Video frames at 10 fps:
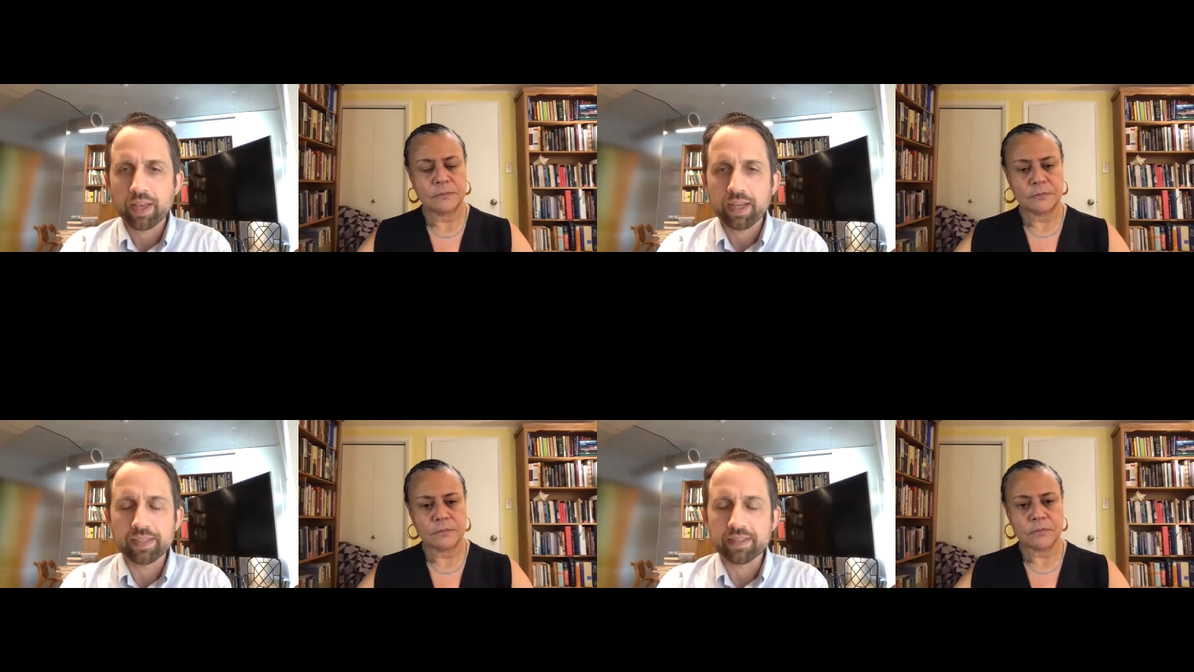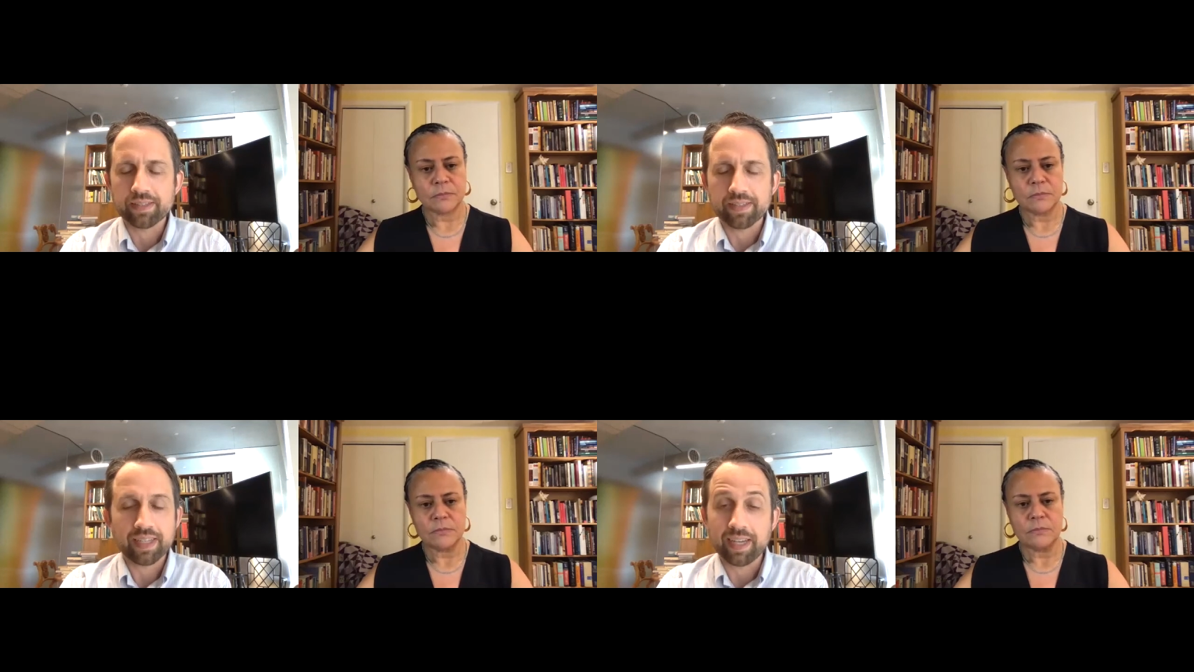Speaker 1: It's,
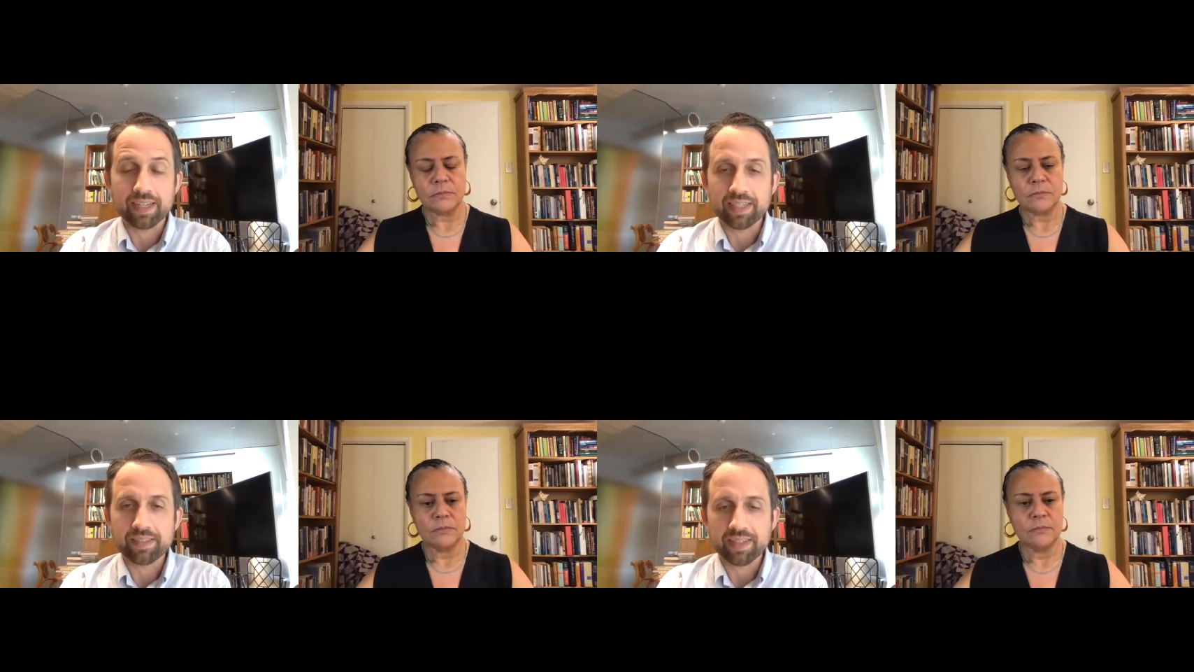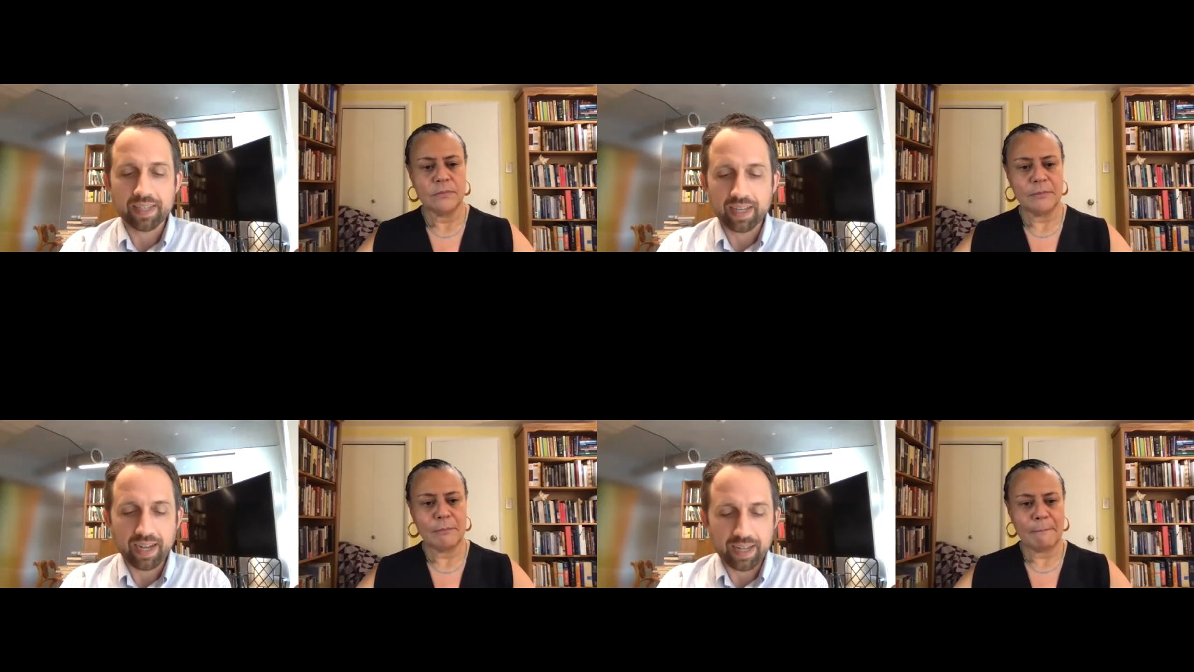yeah, it's,
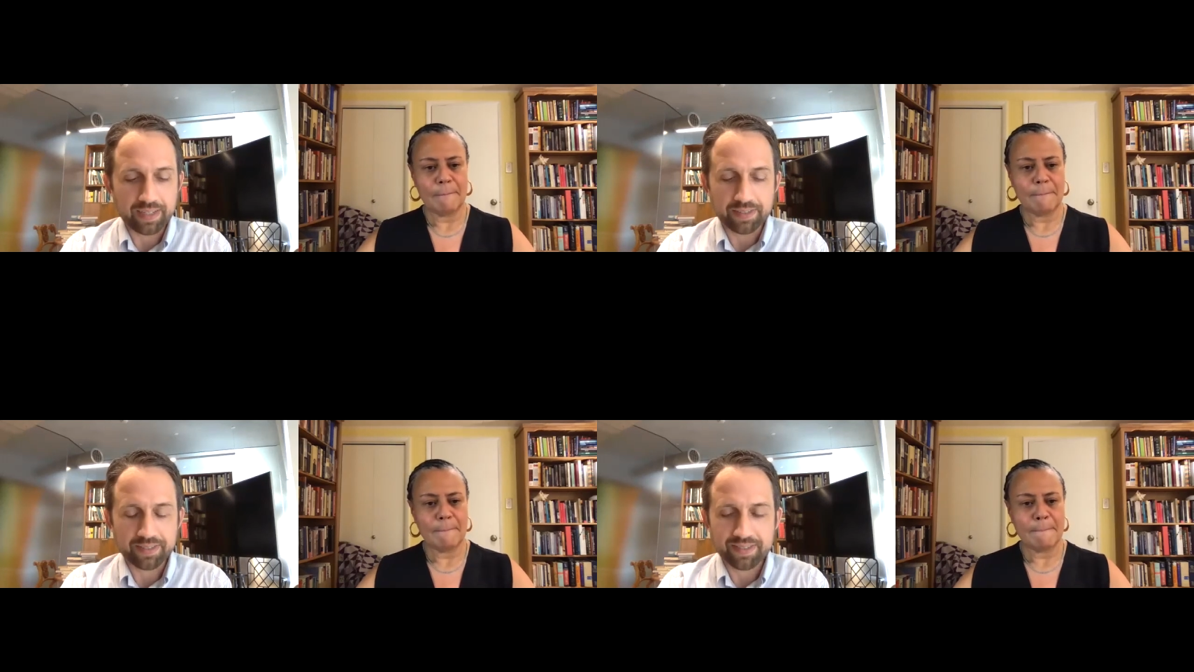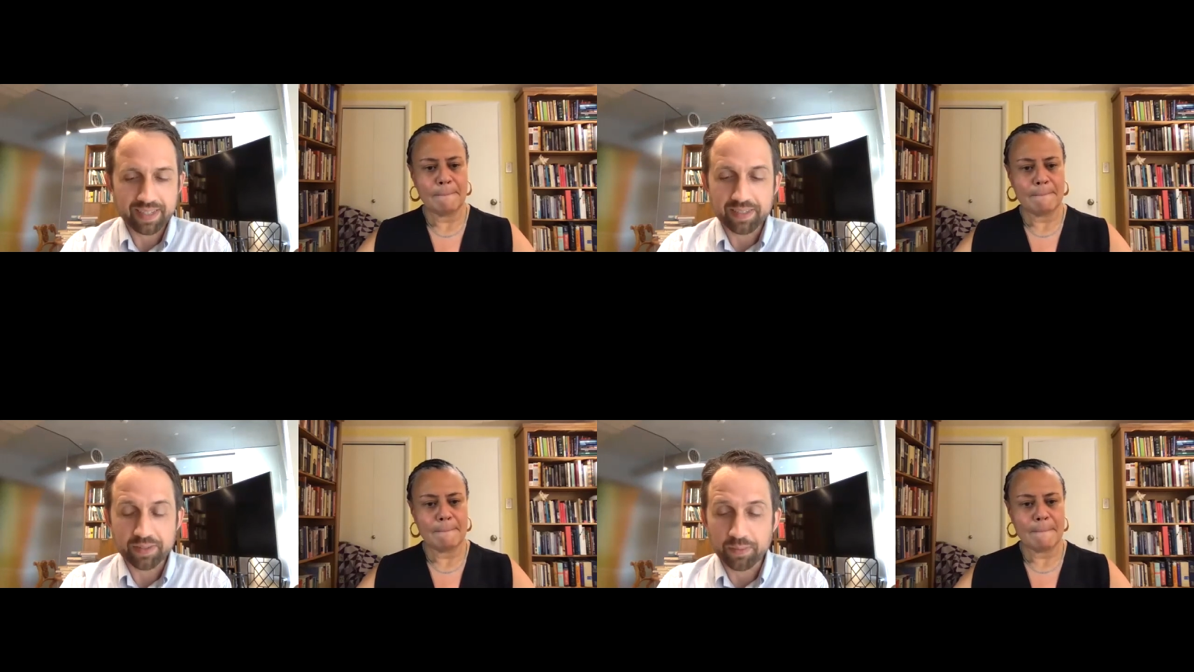it's,
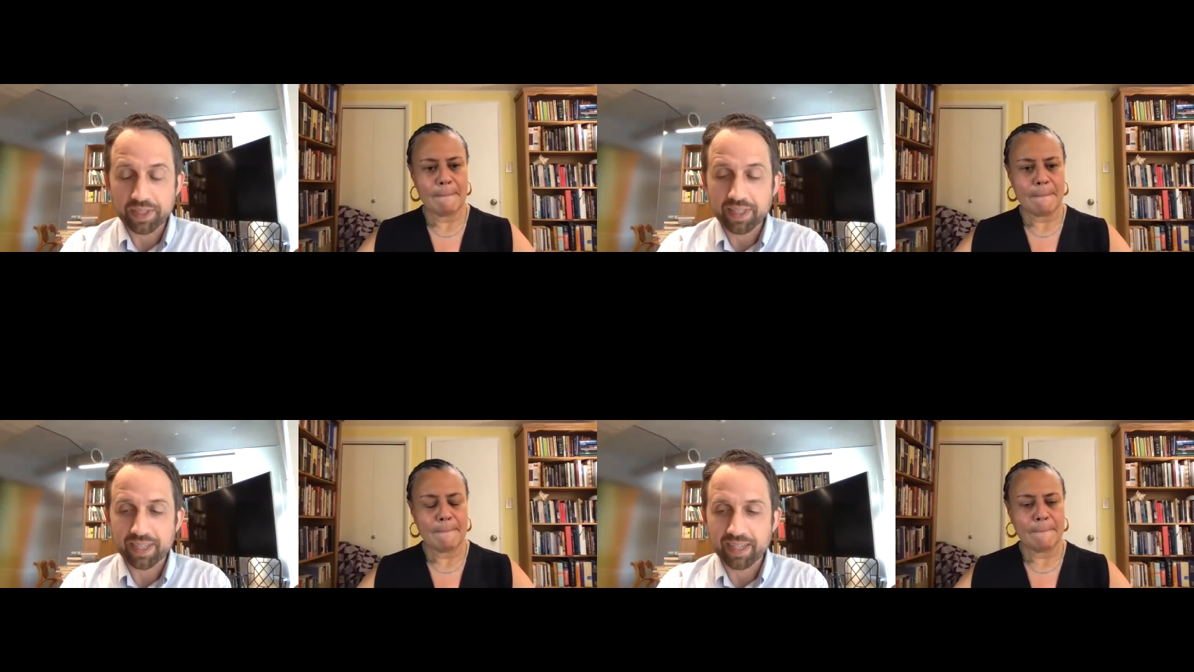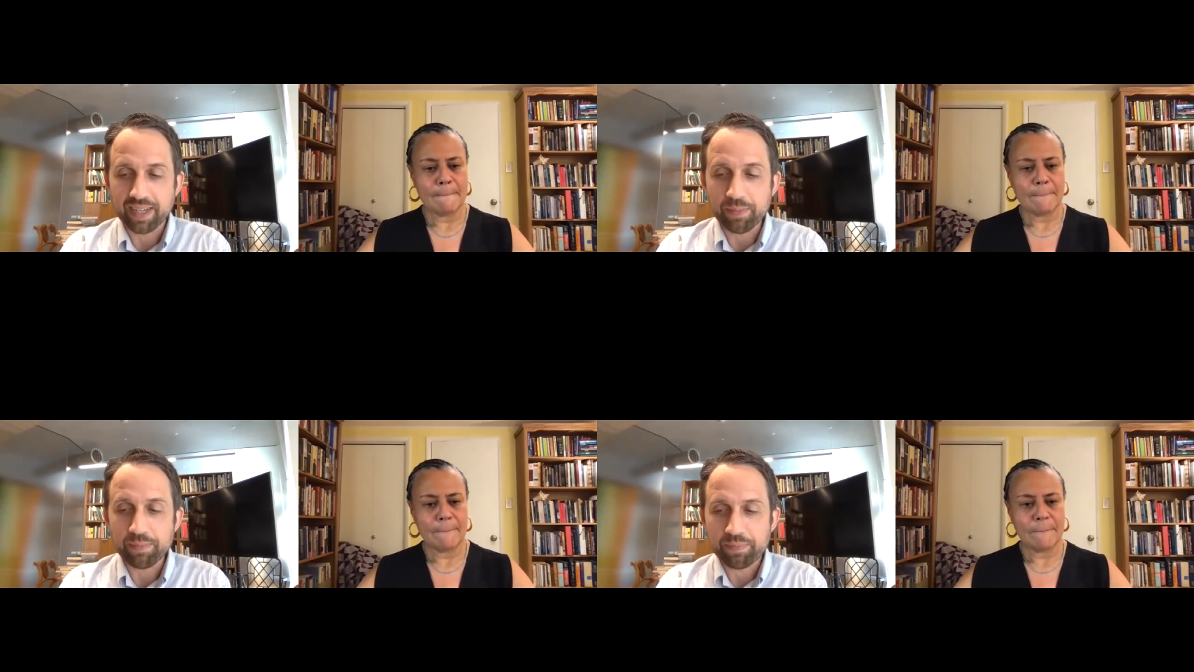it's a really,
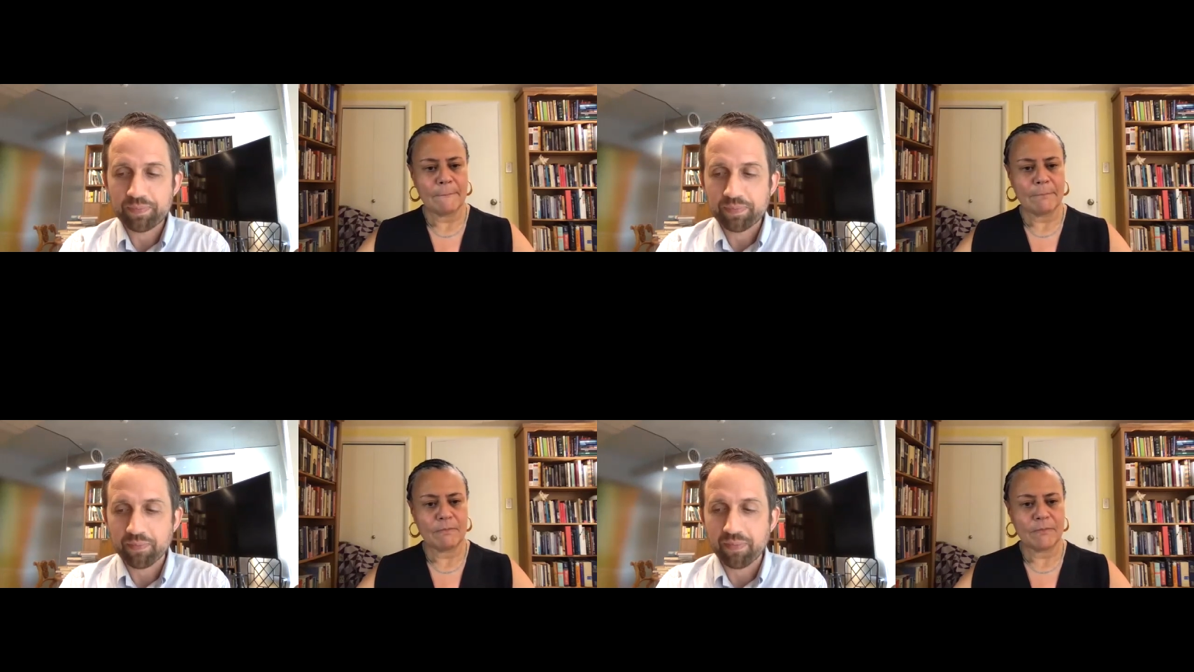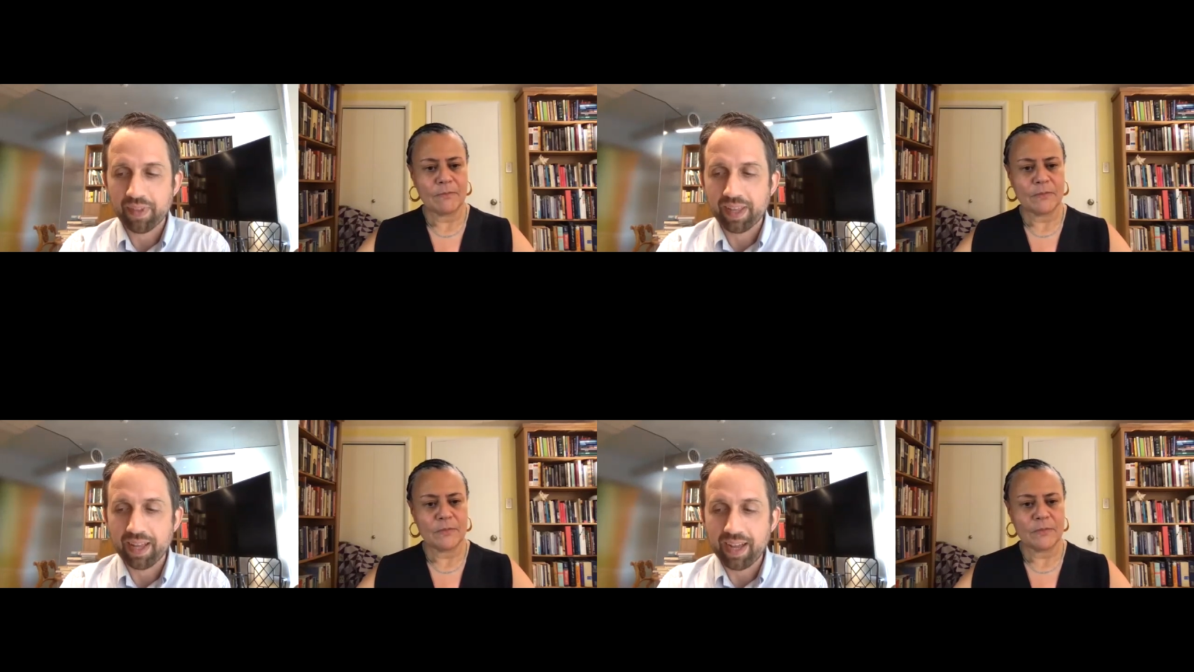um,
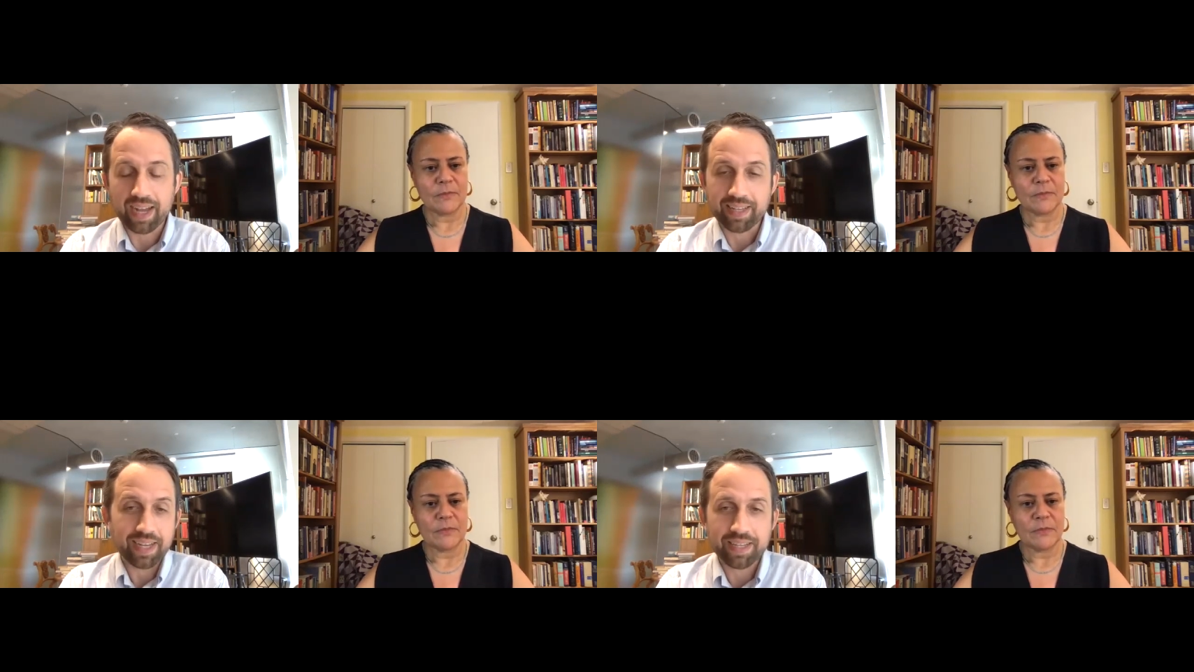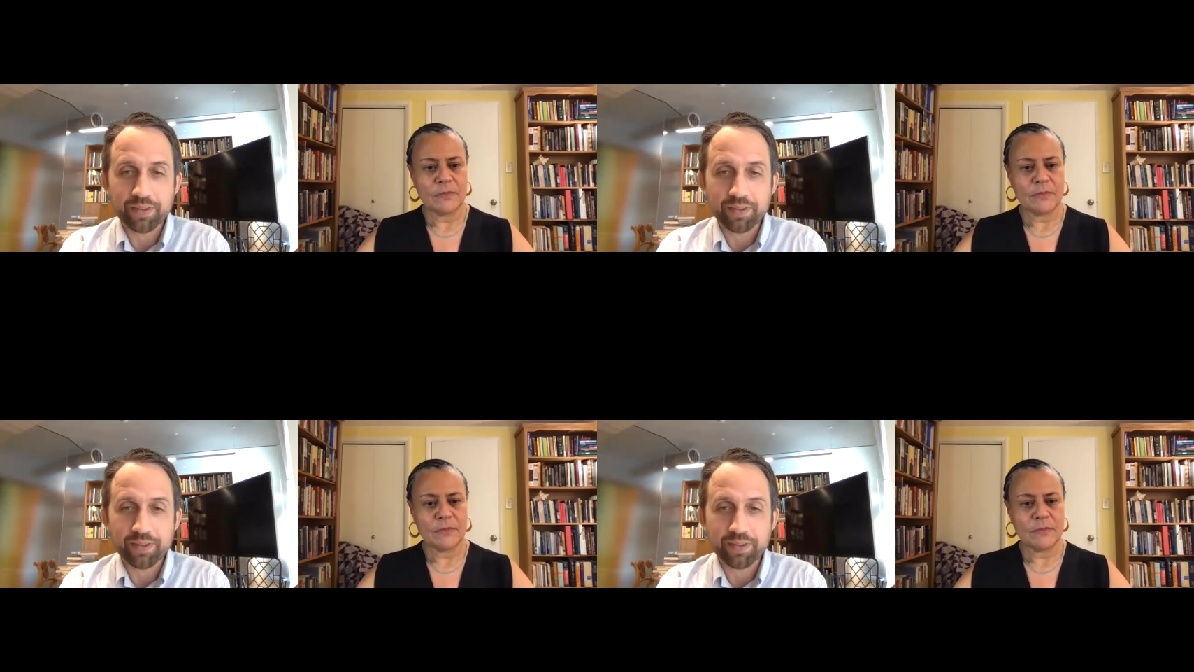I, I, can